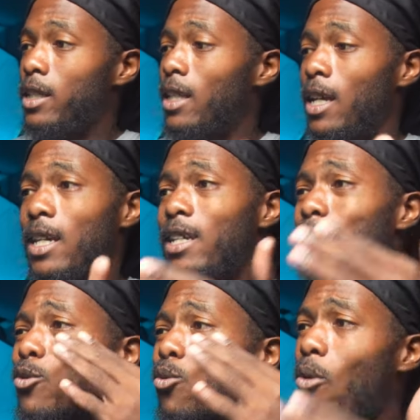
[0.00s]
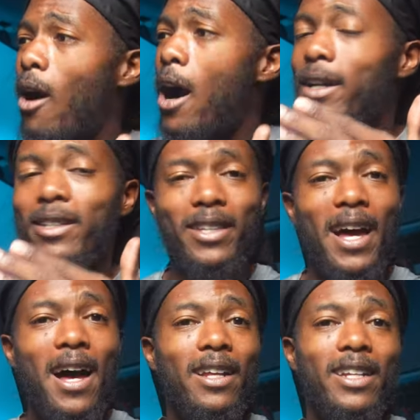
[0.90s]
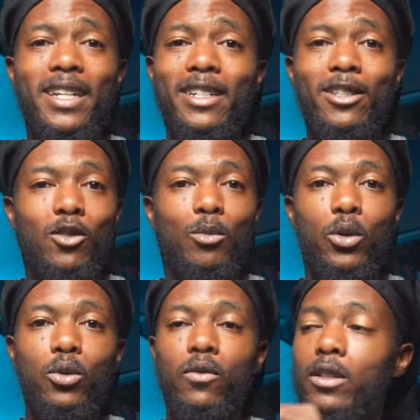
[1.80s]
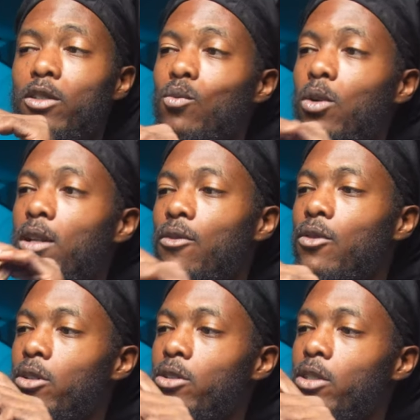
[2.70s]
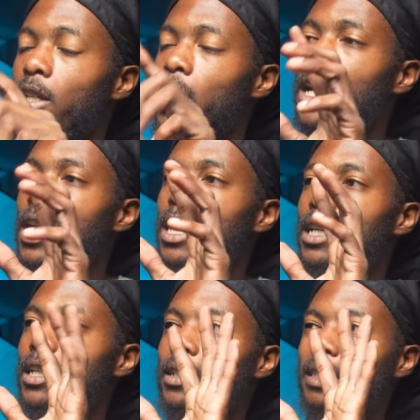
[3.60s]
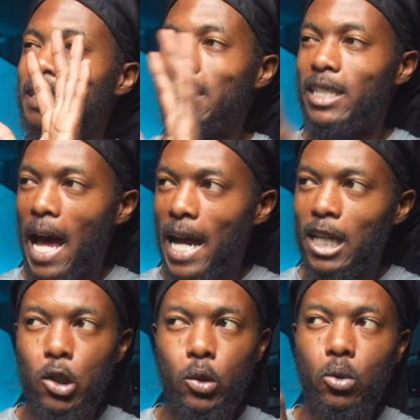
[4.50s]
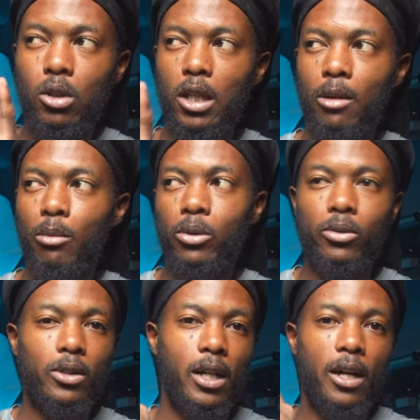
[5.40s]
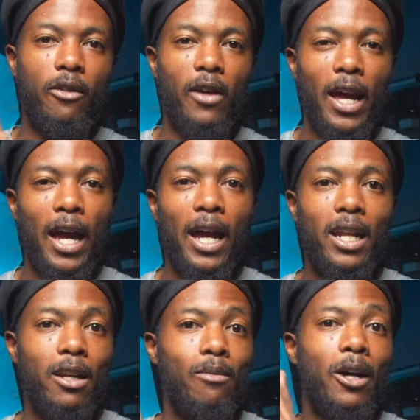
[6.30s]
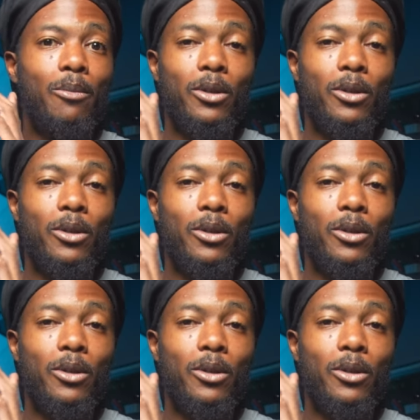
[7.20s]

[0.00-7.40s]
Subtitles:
this thing is rock solid. It is smooth. This is one of the first Zhiyun gimbals that I've had in my